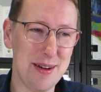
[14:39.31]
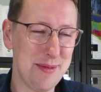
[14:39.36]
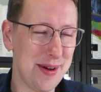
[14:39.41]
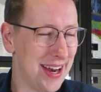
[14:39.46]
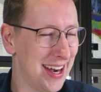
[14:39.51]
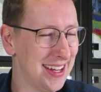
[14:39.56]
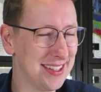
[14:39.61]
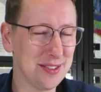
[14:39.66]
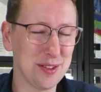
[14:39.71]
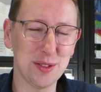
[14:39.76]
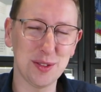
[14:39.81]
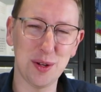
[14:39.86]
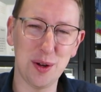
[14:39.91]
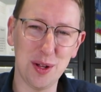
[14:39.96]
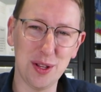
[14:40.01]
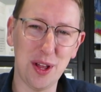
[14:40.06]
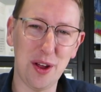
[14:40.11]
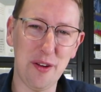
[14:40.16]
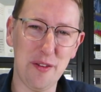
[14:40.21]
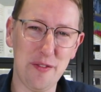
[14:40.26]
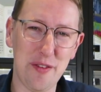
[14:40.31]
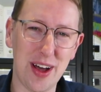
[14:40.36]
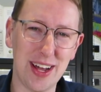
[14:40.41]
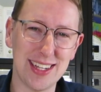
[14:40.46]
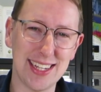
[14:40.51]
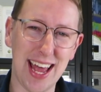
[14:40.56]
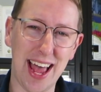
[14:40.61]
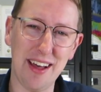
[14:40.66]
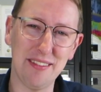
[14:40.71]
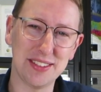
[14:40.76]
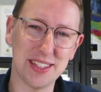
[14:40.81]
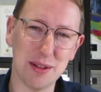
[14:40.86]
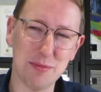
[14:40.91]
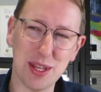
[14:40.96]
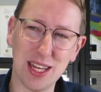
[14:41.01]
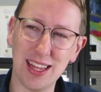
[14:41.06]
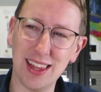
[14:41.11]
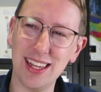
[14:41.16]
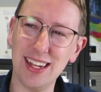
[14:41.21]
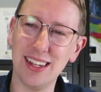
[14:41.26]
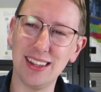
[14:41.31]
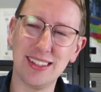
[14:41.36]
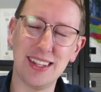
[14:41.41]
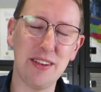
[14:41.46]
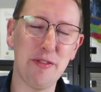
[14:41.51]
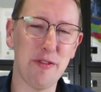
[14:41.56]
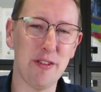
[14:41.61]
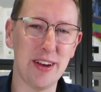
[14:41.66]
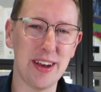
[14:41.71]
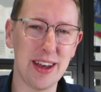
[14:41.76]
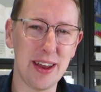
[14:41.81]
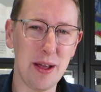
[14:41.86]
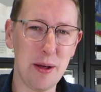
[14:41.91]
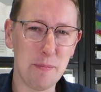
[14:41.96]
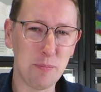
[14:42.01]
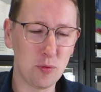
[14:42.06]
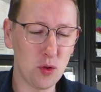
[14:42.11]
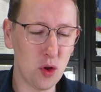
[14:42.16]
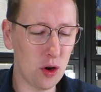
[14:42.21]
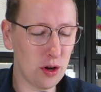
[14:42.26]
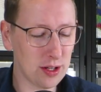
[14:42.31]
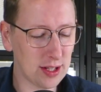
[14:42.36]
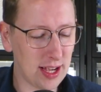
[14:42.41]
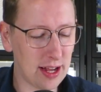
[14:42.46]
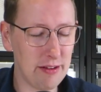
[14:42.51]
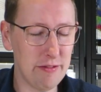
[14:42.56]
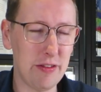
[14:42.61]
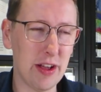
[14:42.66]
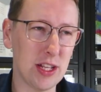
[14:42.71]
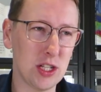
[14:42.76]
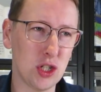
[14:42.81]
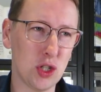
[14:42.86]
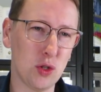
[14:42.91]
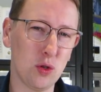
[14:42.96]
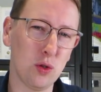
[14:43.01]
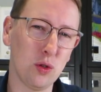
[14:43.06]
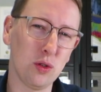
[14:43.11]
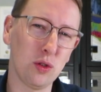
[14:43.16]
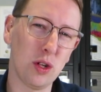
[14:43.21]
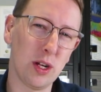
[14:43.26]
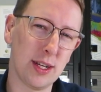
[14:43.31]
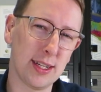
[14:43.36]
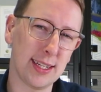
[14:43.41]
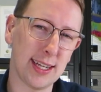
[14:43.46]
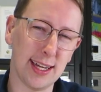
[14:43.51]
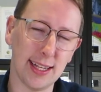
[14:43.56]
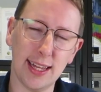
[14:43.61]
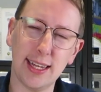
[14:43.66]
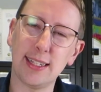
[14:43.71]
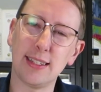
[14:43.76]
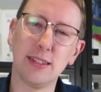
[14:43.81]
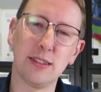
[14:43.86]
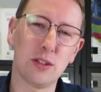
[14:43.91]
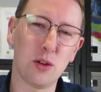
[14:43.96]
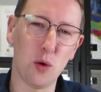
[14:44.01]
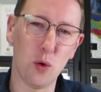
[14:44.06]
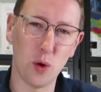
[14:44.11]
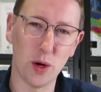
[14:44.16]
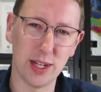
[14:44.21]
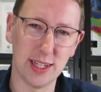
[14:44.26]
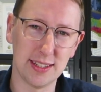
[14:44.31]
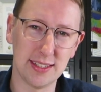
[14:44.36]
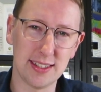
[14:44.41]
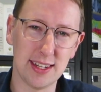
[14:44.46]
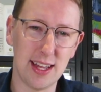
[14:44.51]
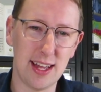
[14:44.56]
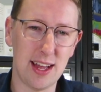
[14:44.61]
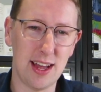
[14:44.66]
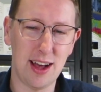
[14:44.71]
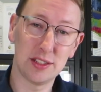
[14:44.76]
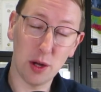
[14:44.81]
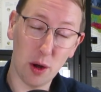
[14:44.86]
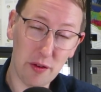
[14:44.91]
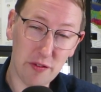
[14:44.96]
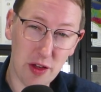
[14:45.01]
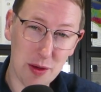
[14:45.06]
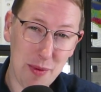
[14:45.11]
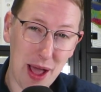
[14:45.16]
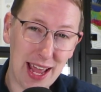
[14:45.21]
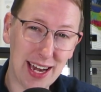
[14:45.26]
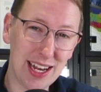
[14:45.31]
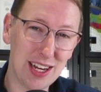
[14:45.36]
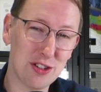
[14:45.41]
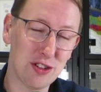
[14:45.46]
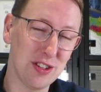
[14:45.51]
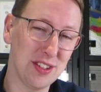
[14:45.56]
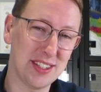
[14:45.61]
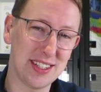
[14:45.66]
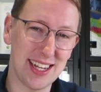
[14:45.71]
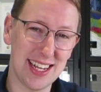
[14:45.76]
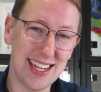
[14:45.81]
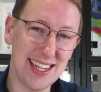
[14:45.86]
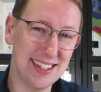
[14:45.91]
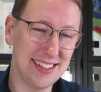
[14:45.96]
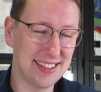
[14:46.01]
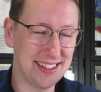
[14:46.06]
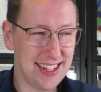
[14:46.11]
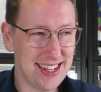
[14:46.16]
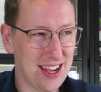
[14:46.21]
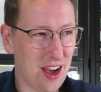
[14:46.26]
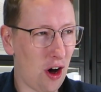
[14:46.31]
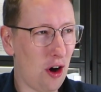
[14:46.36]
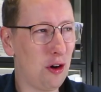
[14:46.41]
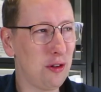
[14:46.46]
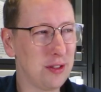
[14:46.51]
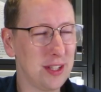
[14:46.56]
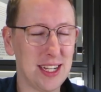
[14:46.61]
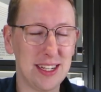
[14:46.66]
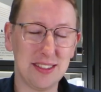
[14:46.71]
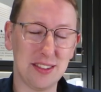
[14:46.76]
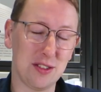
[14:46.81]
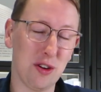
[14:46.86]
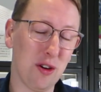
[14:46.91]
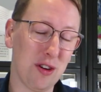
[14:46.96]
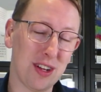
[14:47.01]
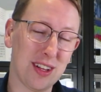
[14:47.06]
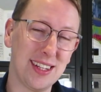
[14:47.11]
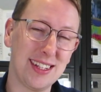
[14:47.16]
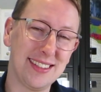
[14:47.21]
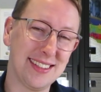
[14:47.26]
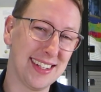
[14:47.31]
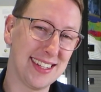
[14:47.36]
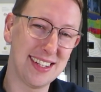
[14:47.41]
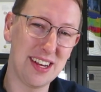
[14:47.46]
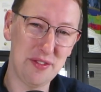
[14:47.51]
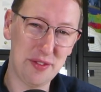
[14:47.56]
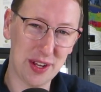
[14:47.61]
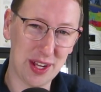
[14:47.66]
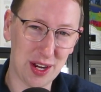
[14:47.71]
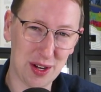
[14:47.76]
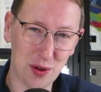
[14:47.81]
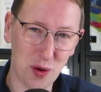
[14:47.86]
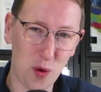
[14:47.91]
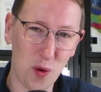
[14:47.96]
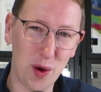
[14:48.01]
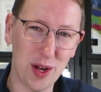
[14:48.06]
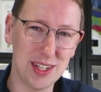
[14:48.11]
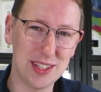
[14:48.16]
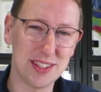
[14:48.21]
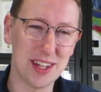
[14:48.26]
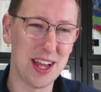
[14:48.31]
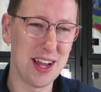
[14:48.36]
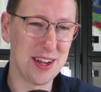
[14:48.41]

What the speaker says: but it's also a lot of fun to have something a little different, not conventional collector's coins. So if your main interest is the old historically significant coins,